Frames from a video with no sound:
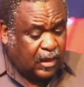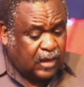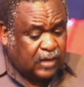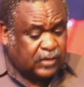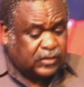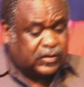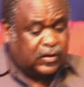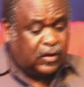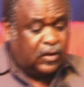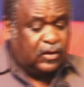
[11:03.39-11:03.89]

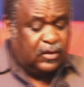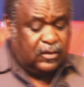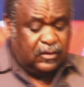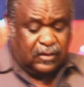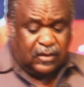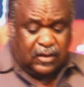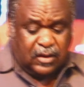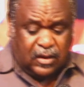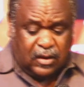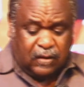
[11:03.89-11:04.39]
So
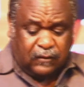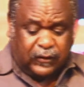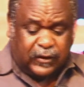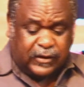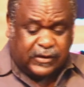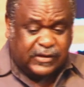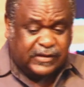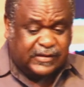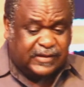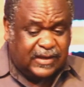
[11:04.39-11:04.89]
for
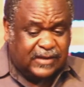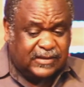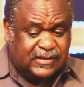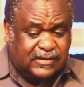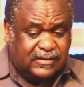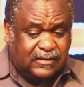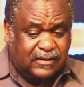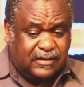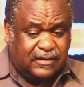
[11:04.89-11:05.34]
Christians,